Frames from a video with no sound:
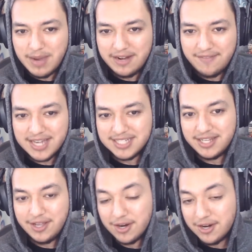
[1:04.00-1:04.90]
have actually
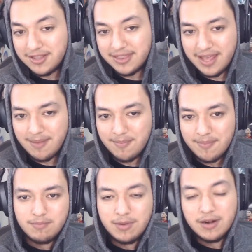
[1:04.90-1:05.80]
hurt them,
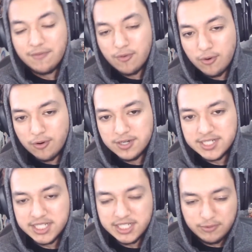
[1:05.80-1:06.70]
but of course
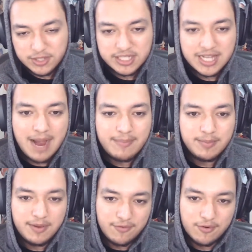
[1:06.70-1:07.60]
she was stopped
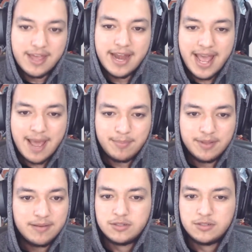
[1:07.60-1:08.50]
before that happened.
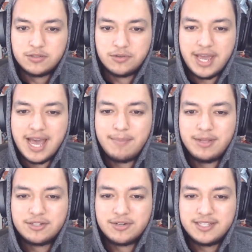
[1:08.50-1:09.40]
So yeah, I'm
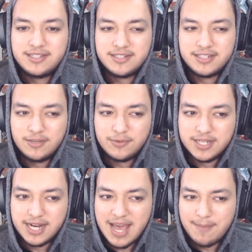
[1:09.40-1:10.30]
interested to see what's gonna
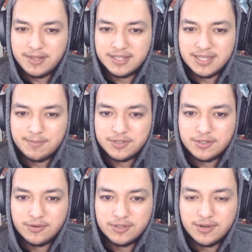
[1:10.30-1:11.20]
happen this
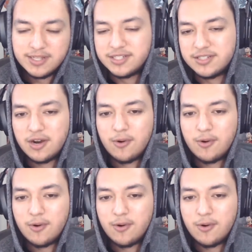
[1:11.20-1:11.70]
episode, so let's start